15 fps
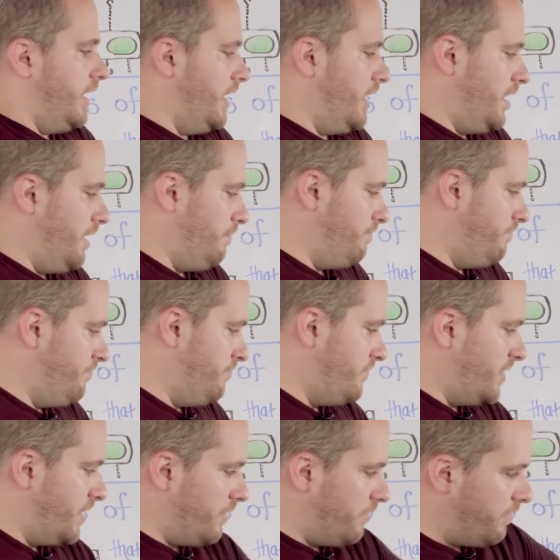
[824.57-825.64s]

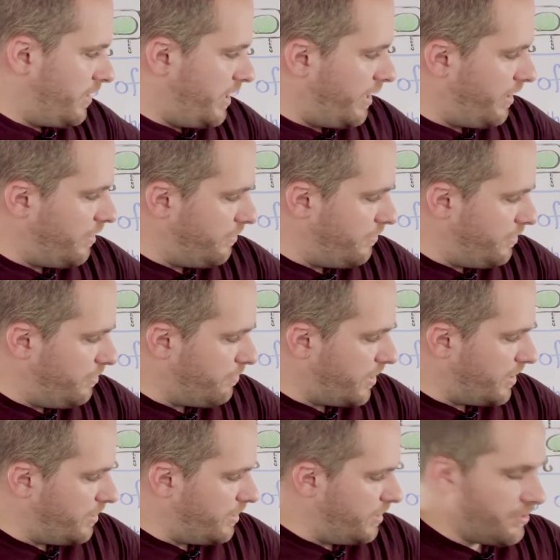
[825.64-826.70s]
you
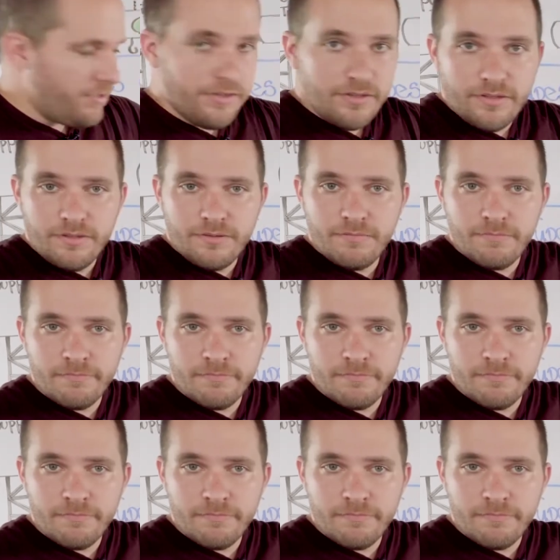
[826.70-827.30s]
might need to